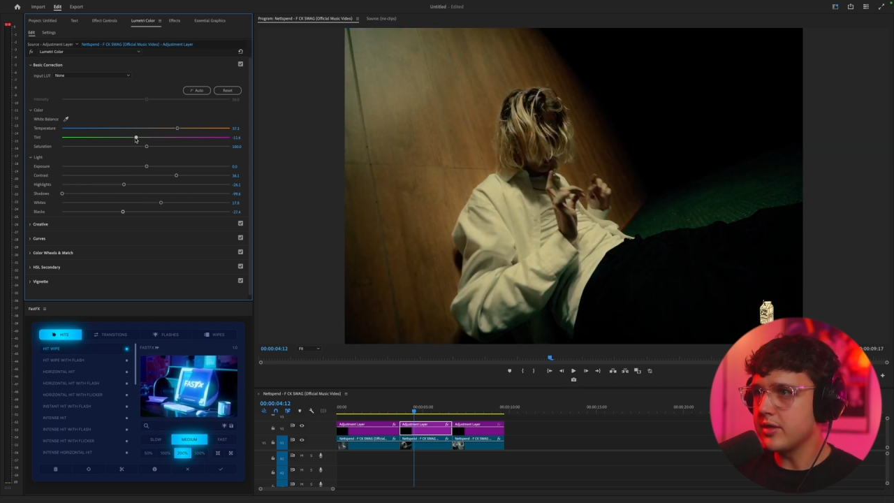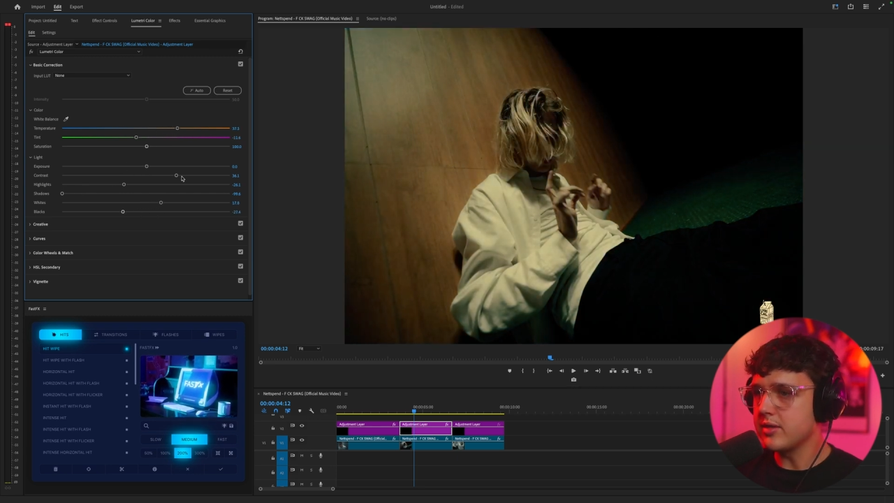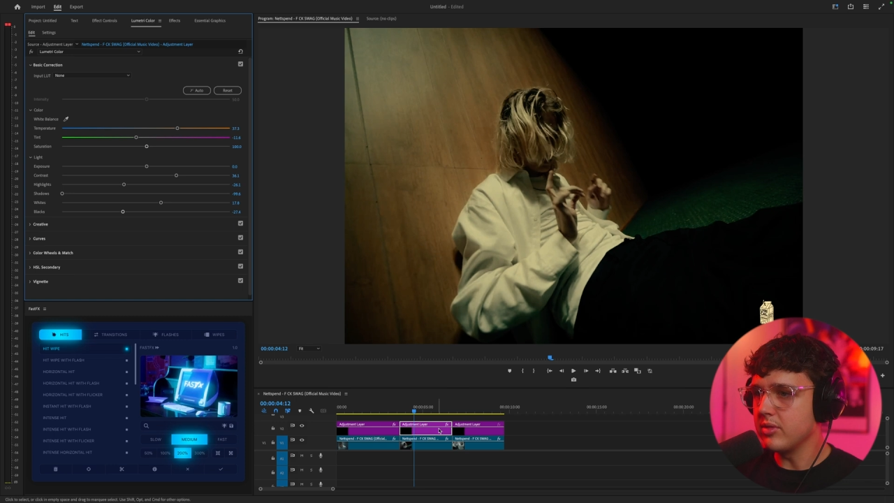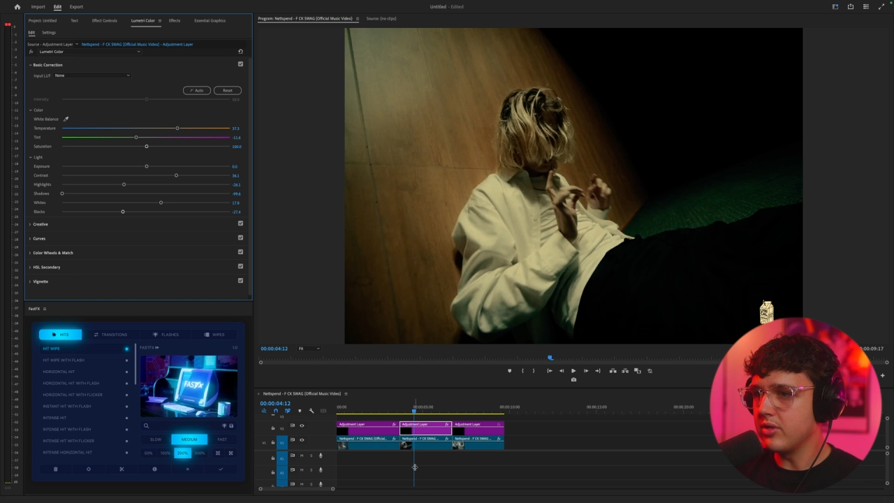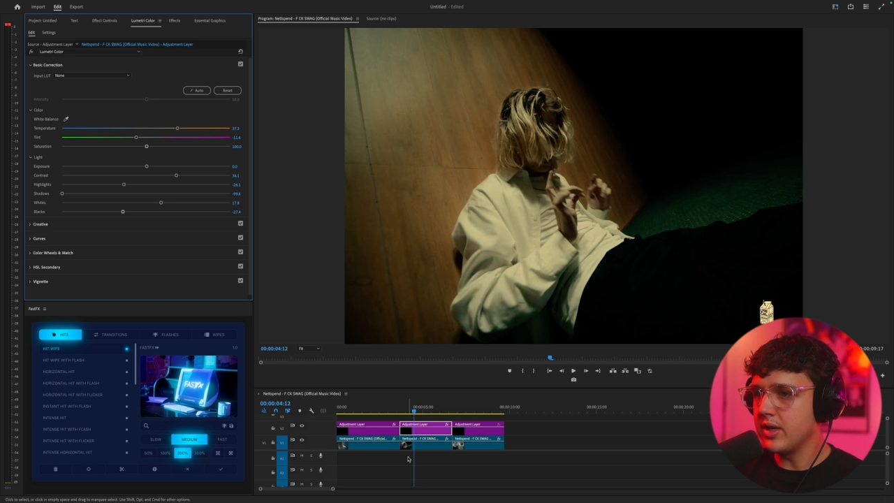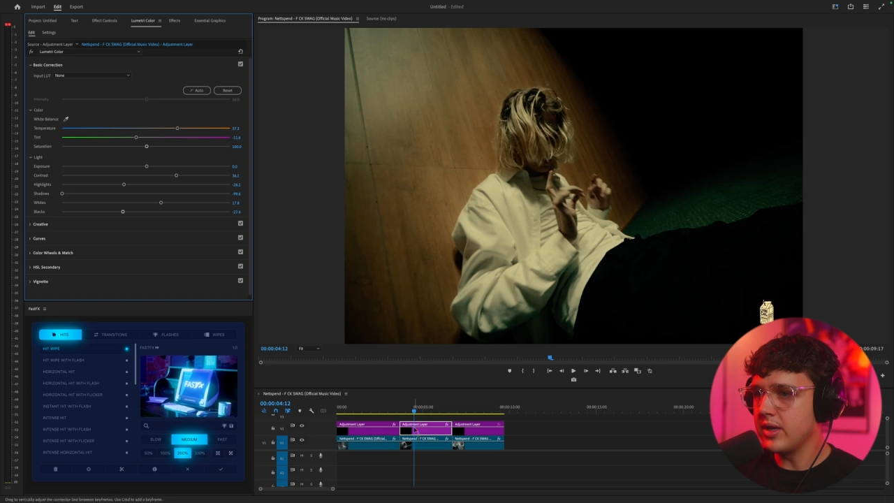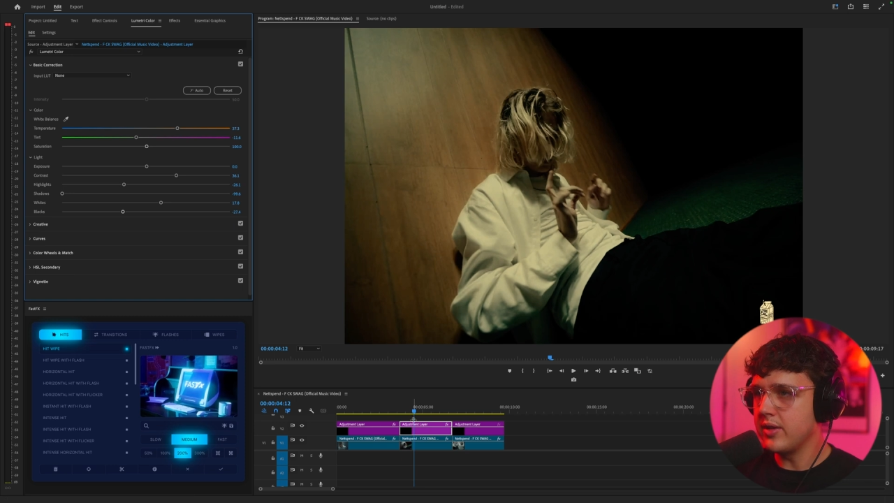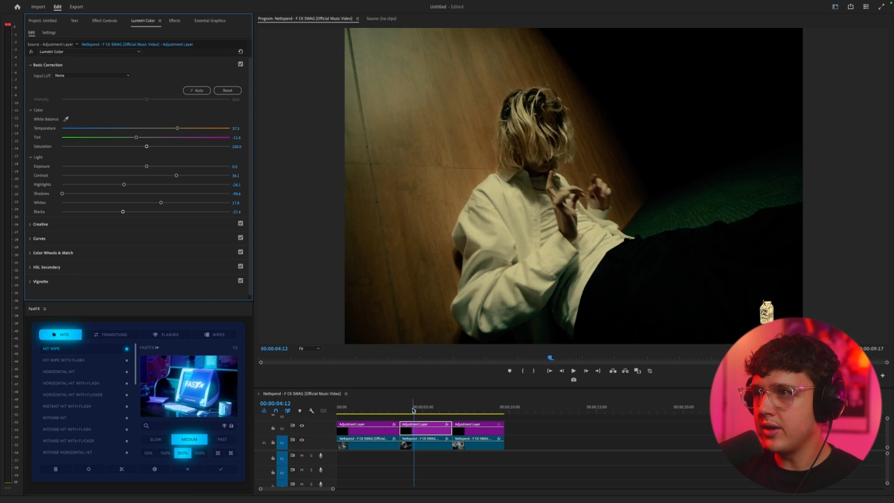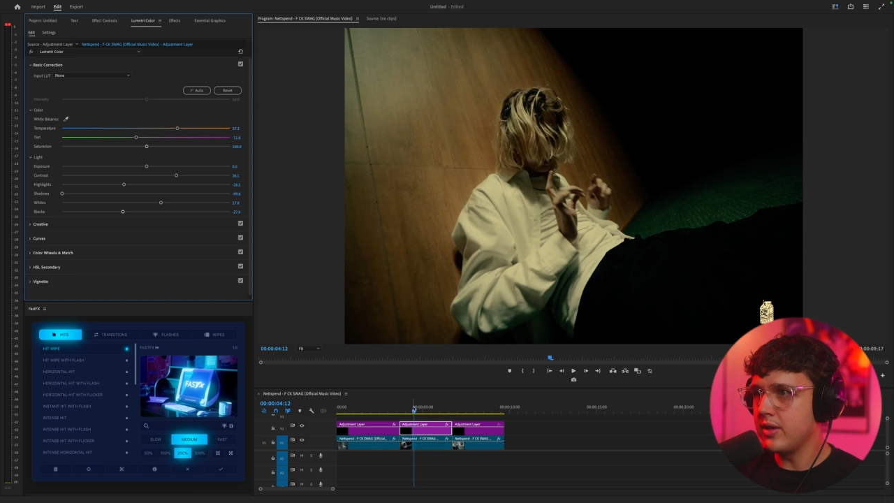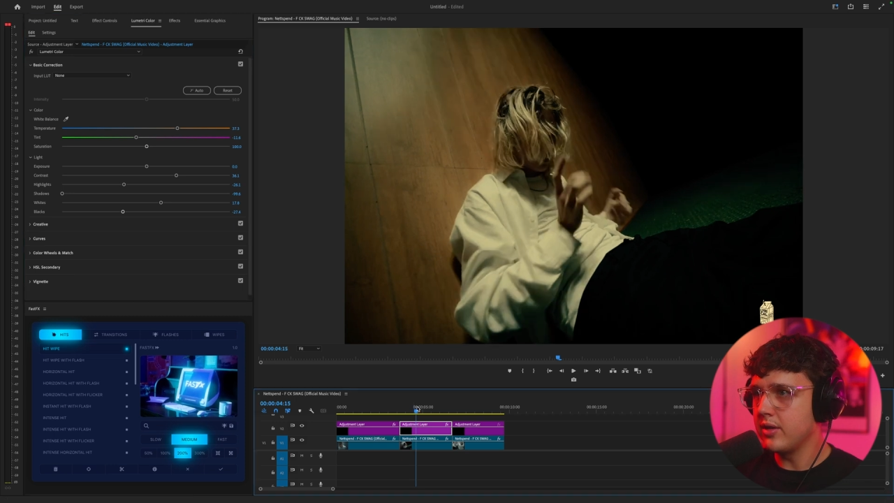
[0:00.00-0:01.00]
add some green in
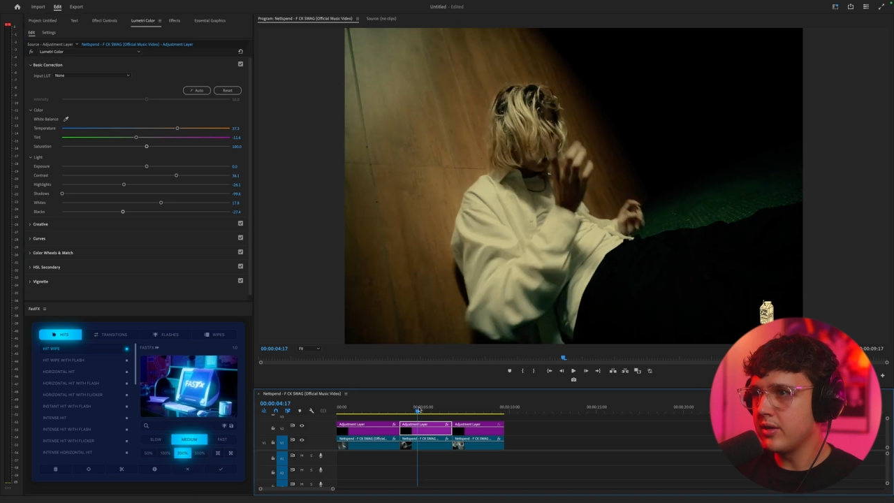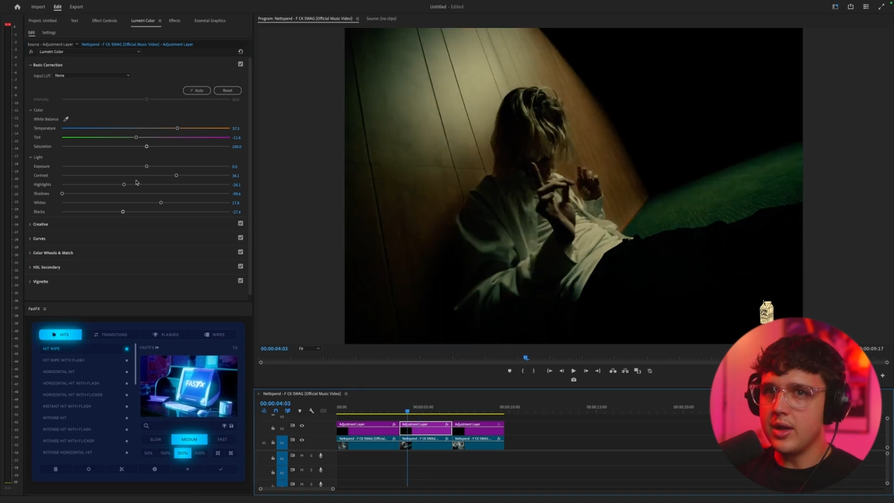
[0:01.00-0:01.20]
there.